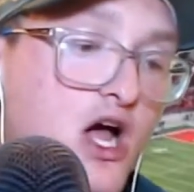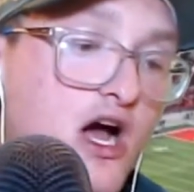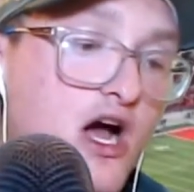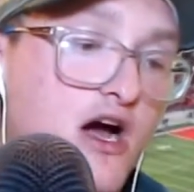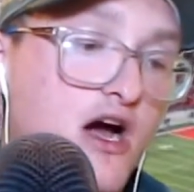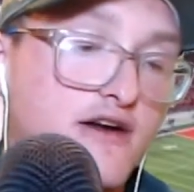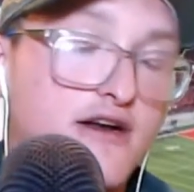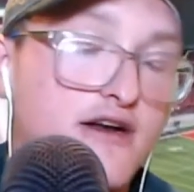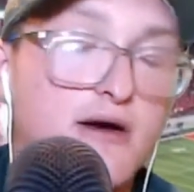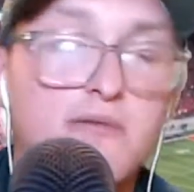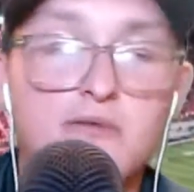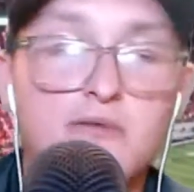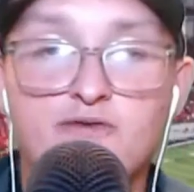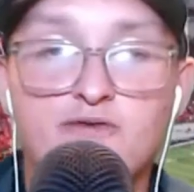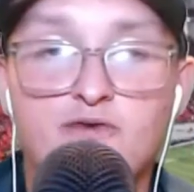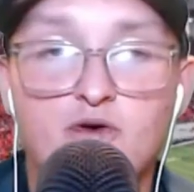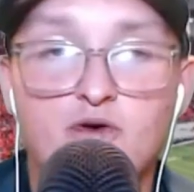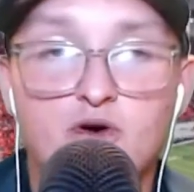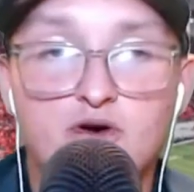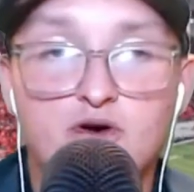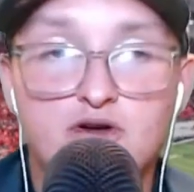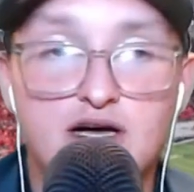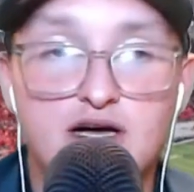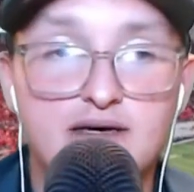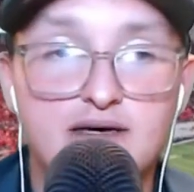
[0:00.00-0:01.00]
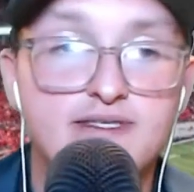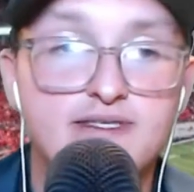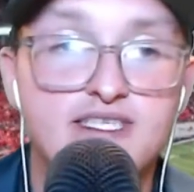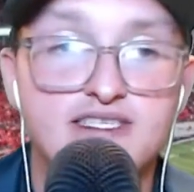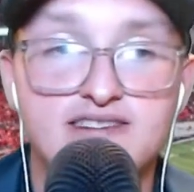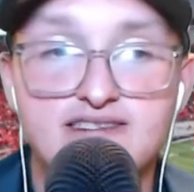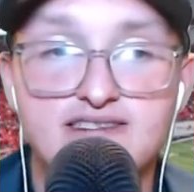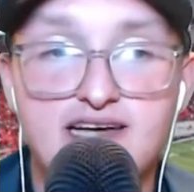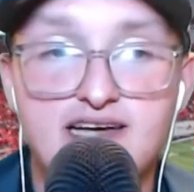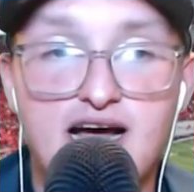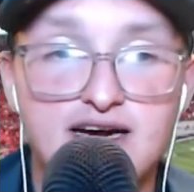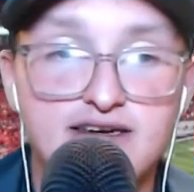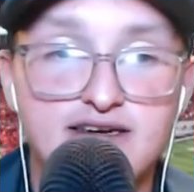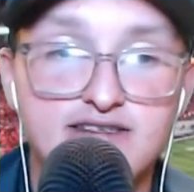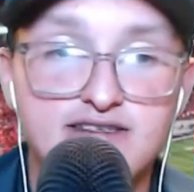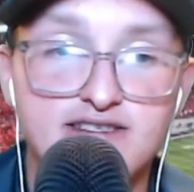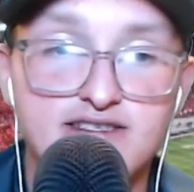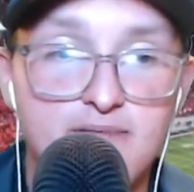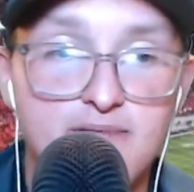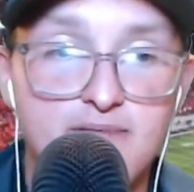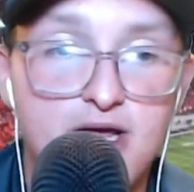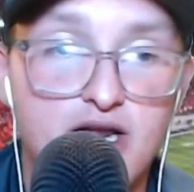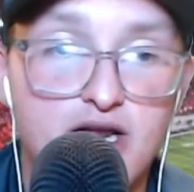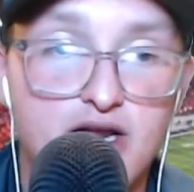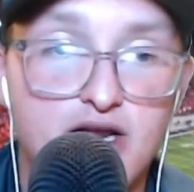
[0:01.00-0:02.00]
Number 4, Clemson Tigers. I
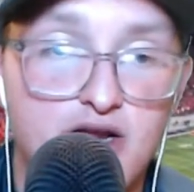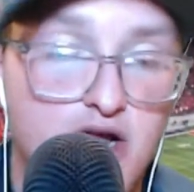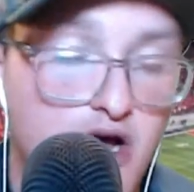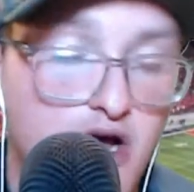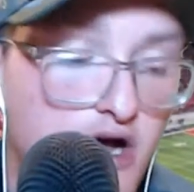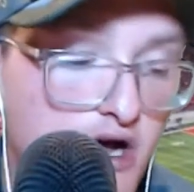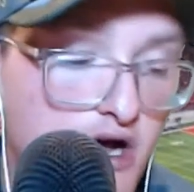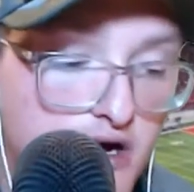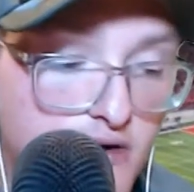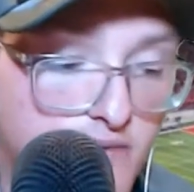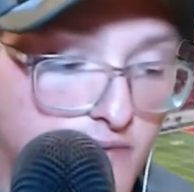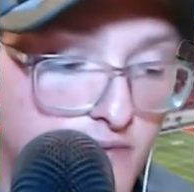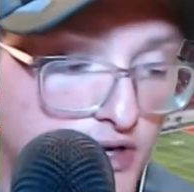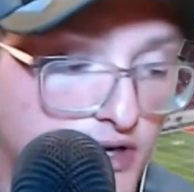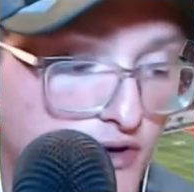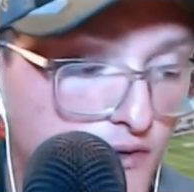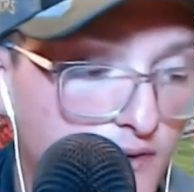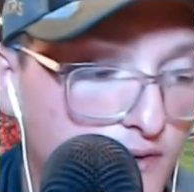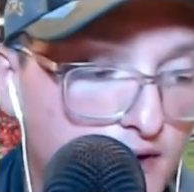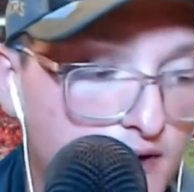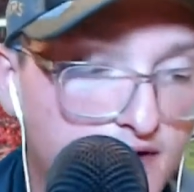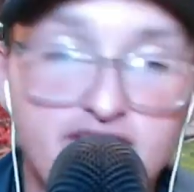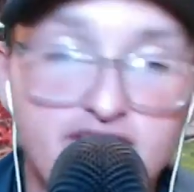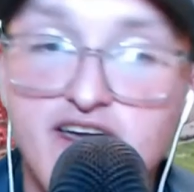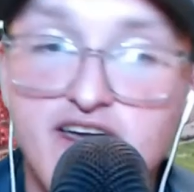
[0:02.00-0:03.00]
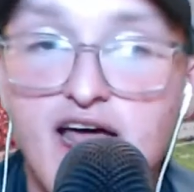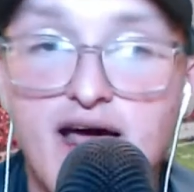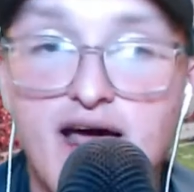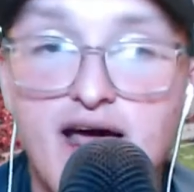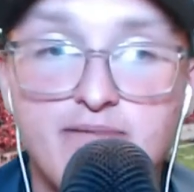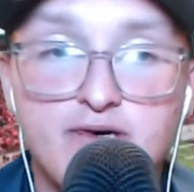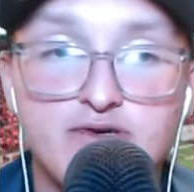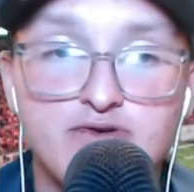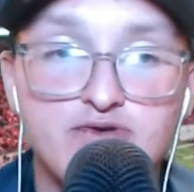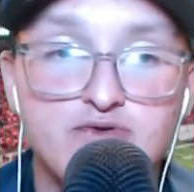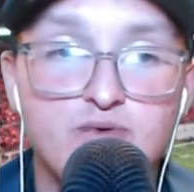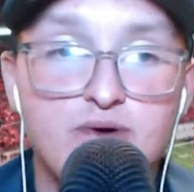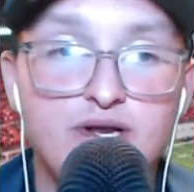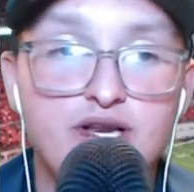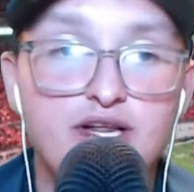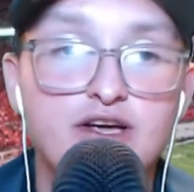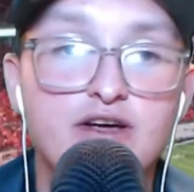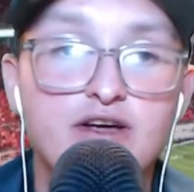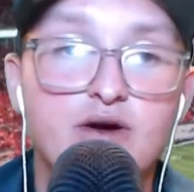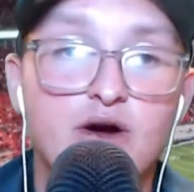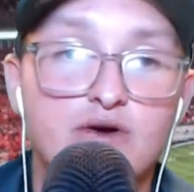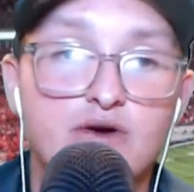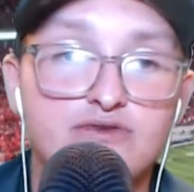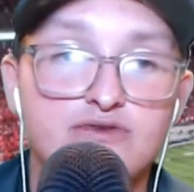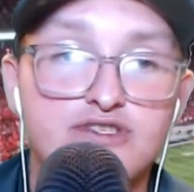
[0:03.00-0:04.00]
mean, when you have a Dabo Swinney
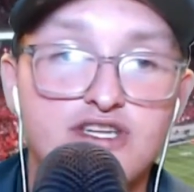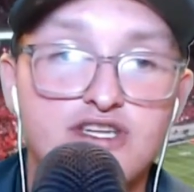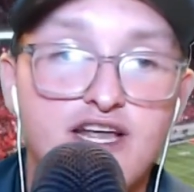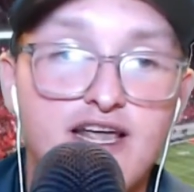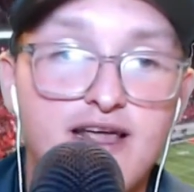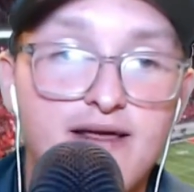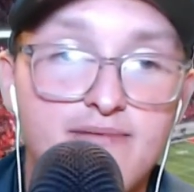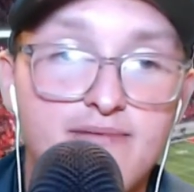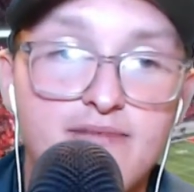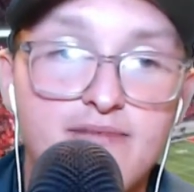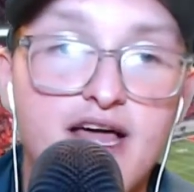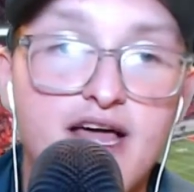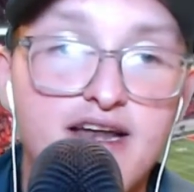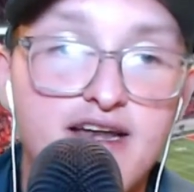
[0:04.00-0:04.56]
coach team, they